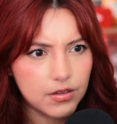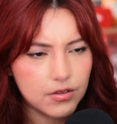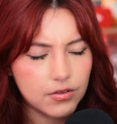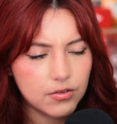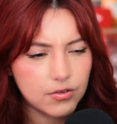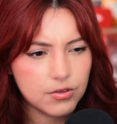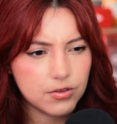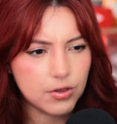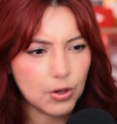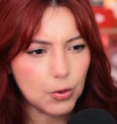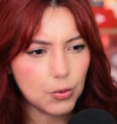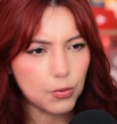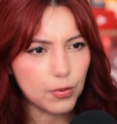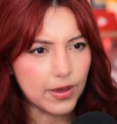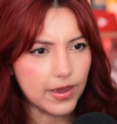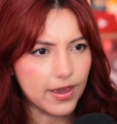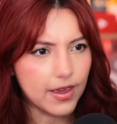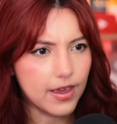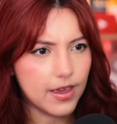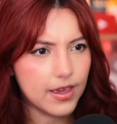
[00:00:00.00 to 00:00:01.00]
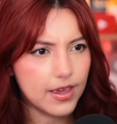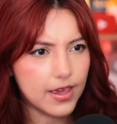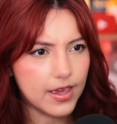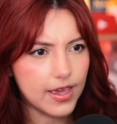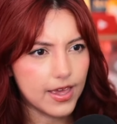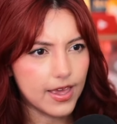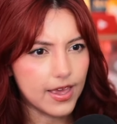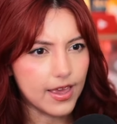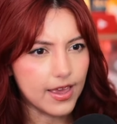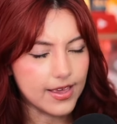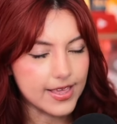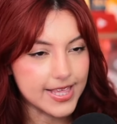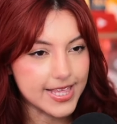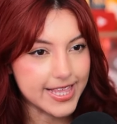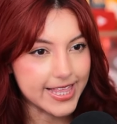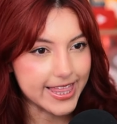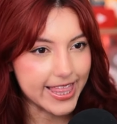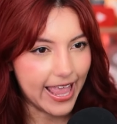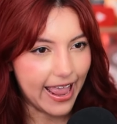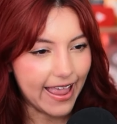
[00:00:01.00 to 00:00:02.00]
So,
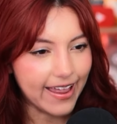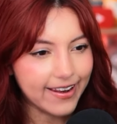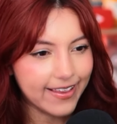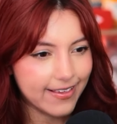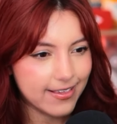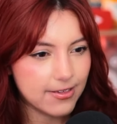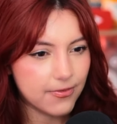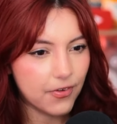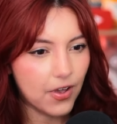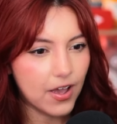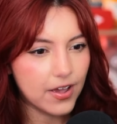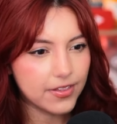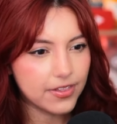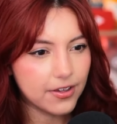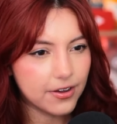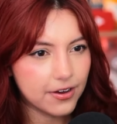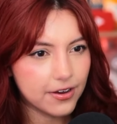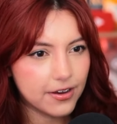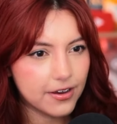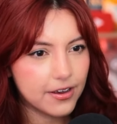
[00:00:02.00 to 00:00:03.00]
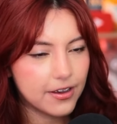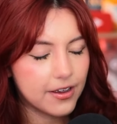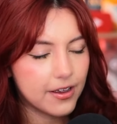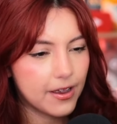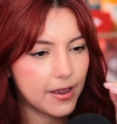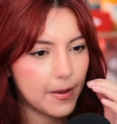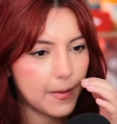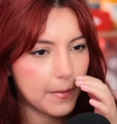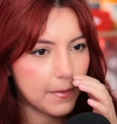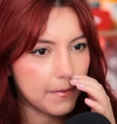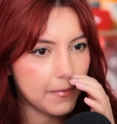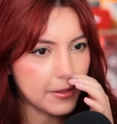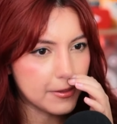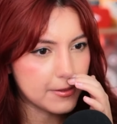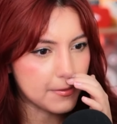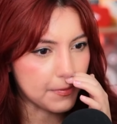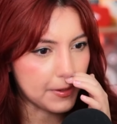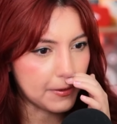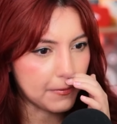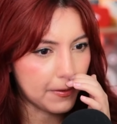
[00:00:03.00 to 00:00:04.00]
is that his father?
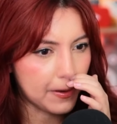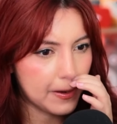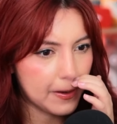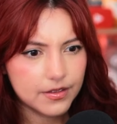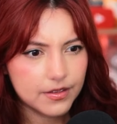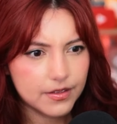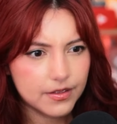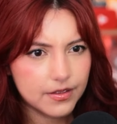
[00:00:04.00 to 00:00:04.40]
Must be, right?